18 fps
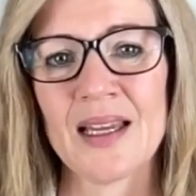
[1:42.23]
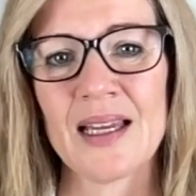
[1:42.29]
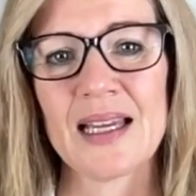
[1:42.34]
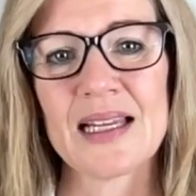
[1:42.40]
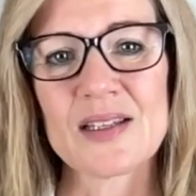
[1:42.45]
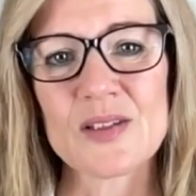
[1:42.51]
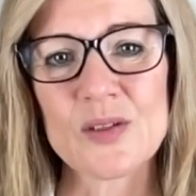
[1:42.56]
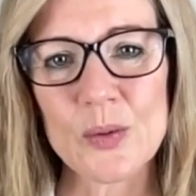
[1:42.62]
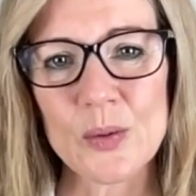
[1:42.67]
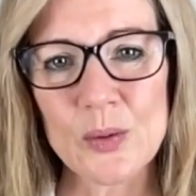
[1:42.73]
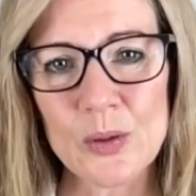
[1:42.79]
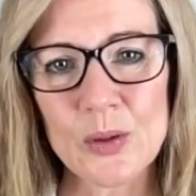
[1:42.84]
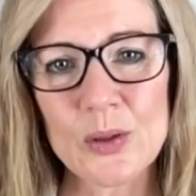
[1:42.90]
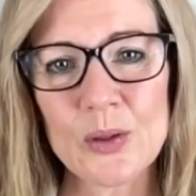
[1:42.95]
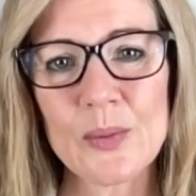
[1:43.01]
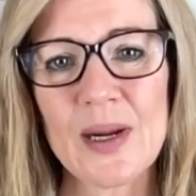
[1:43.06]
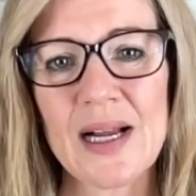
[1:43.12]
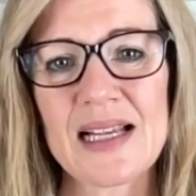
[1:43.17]
It's
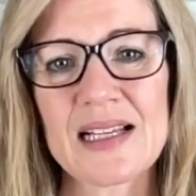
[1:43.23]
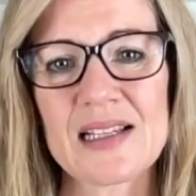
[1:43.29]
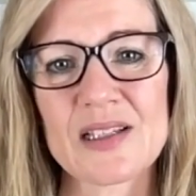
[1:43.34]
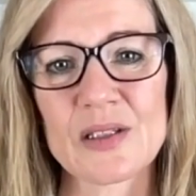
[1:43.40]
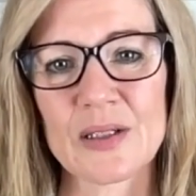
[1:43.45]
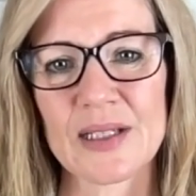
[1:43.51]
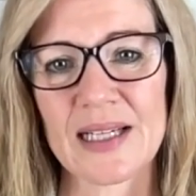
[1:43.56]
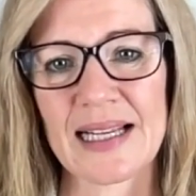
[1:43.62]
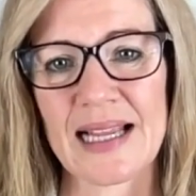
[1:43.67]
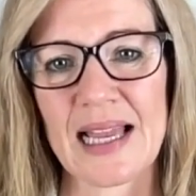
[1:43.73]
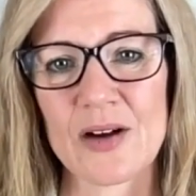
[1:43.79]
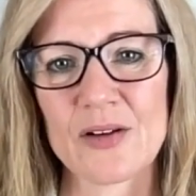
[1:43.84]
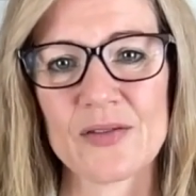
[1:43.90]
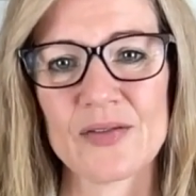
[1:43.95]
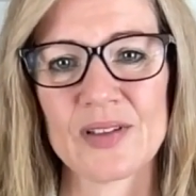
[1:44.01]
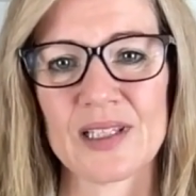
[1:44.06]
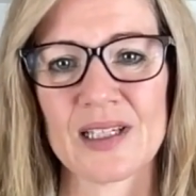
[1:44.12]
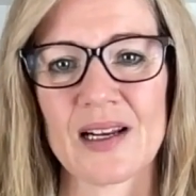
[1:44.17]
always looking
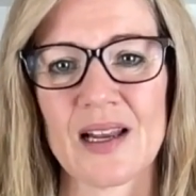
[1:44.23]
out for the